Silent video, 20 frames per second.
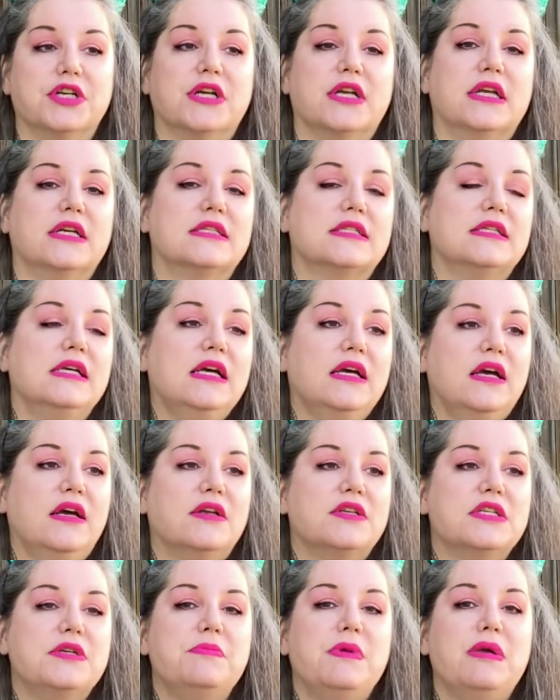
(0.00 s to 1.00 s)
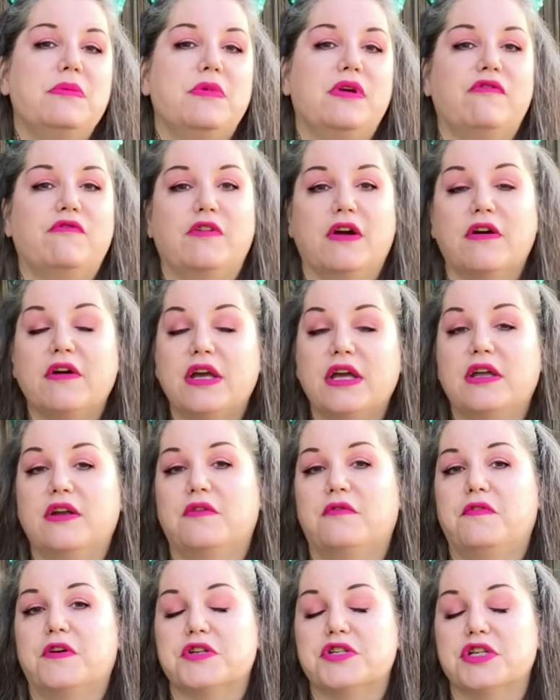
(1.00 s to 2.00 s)
And it's, to me, very
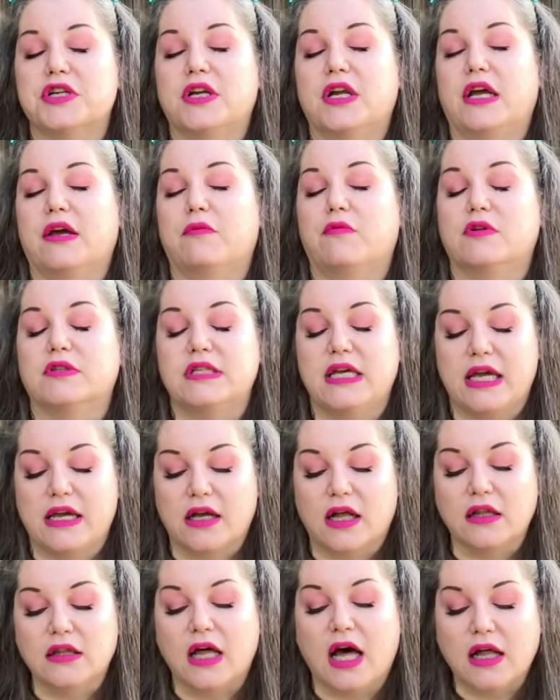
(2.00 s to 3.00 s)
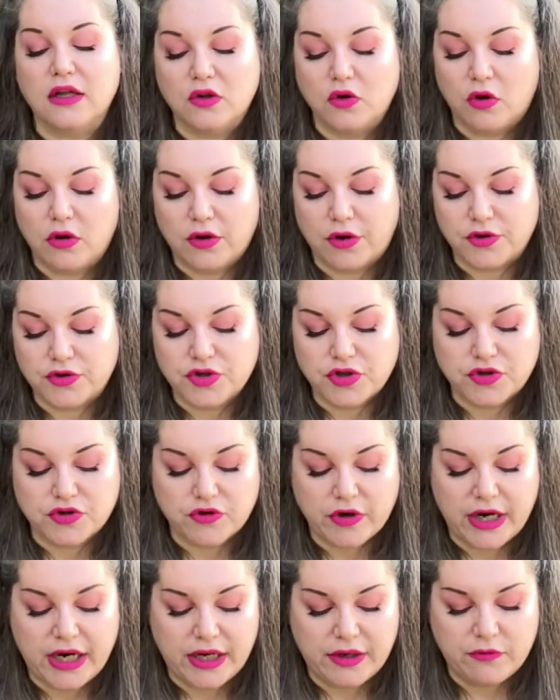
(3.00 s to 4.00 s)
inefficient and will take a lot longer to
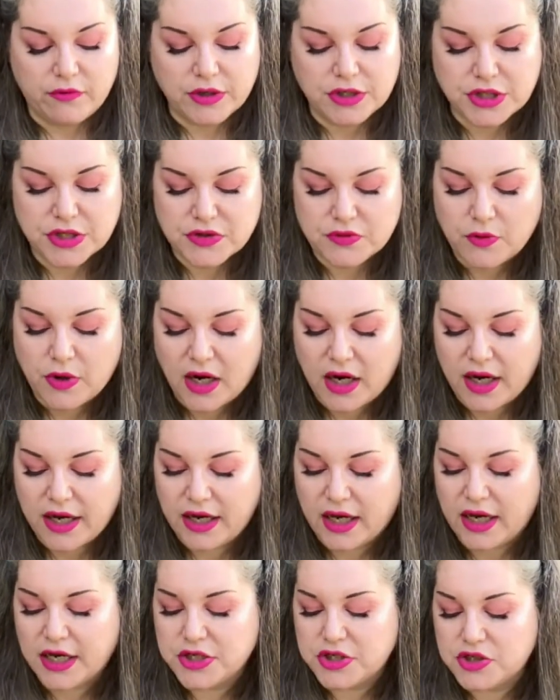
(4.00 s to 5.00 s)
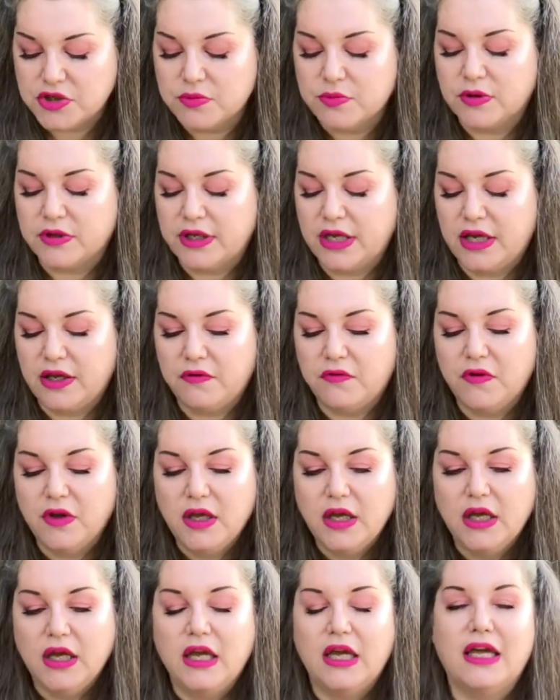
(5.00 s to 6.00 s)
train, which is why I do believe
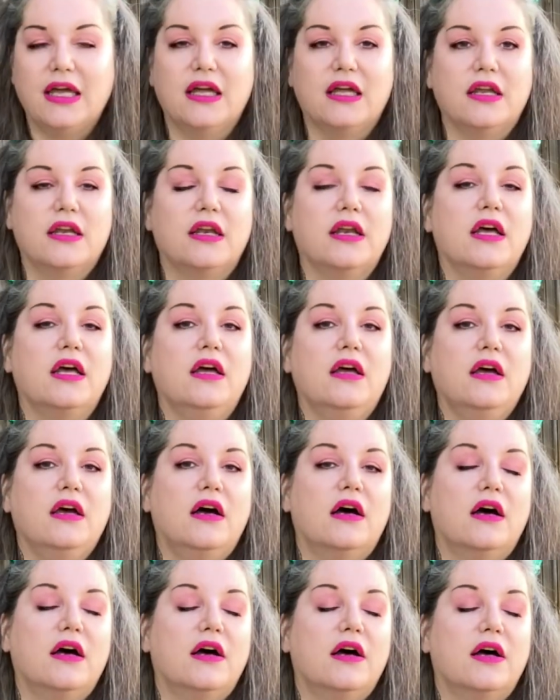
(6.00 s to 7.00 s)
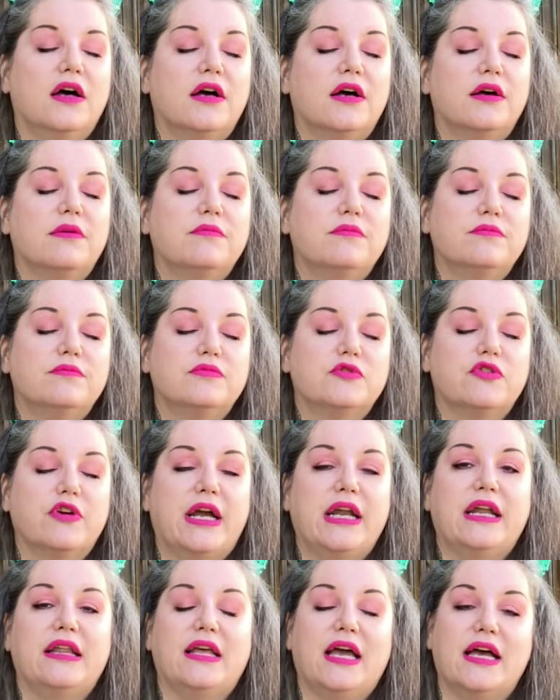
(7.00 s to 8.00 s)
in uh,
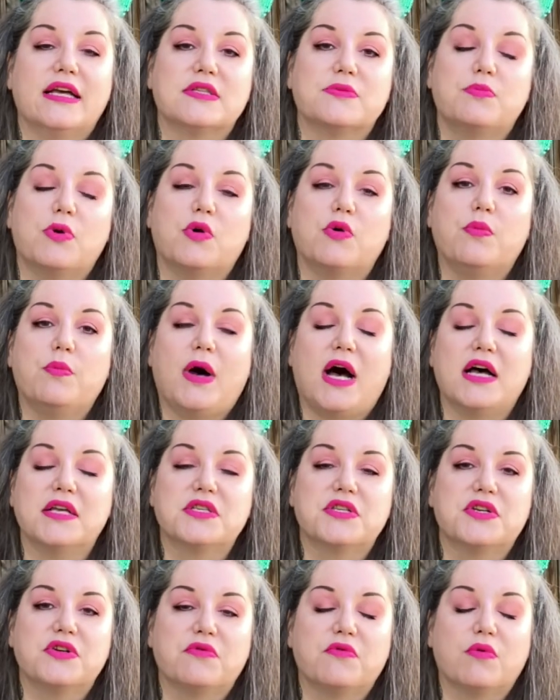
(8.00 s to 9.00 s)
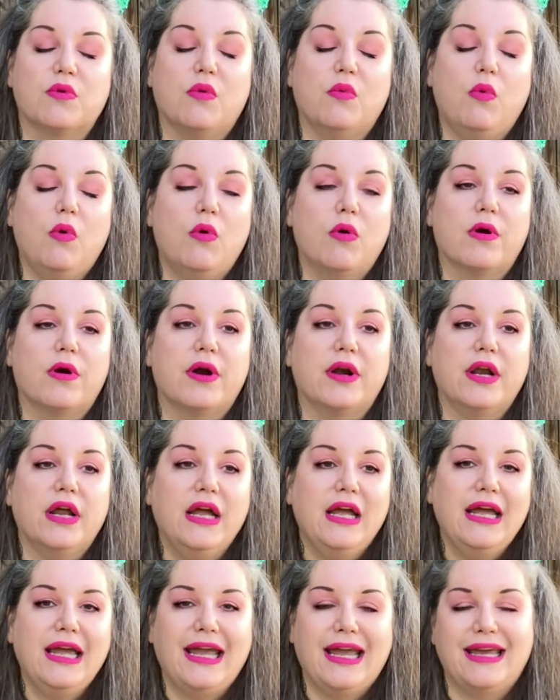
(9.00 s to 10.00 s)
training that has both positive reward
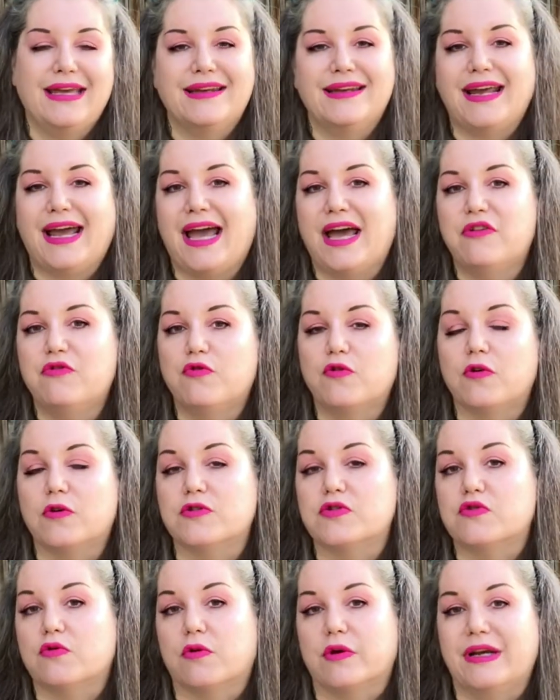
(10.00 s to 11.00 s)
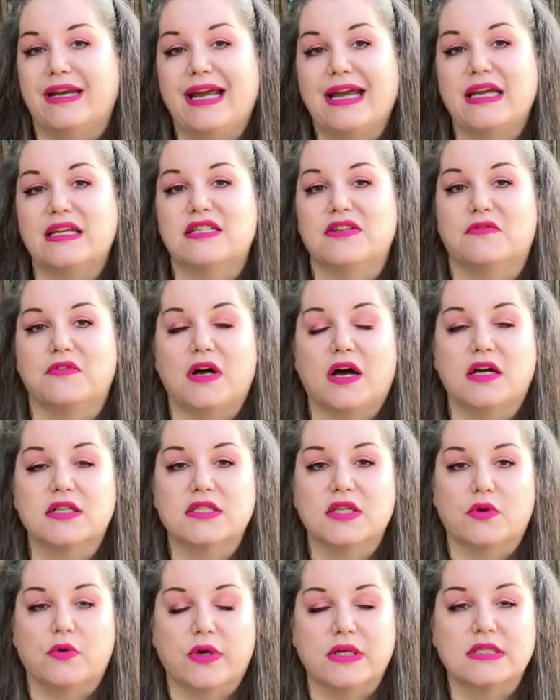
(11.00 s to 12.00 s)
and adverse or negative
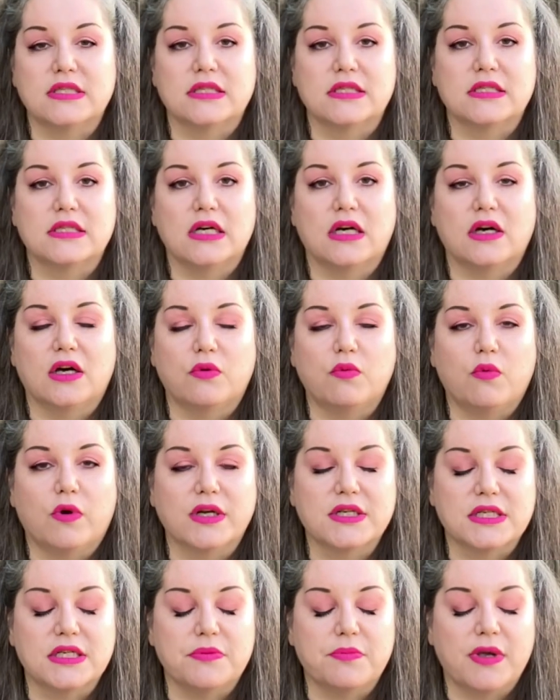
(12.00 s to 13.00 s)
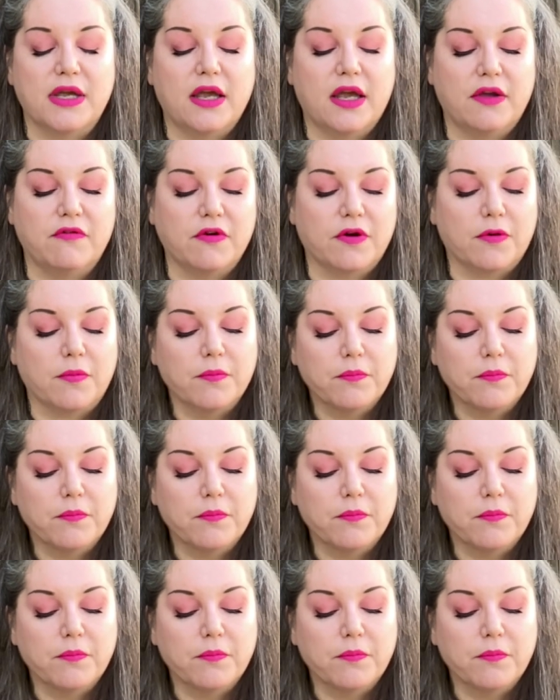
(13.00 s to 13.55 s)
consequences to unwanted behavior.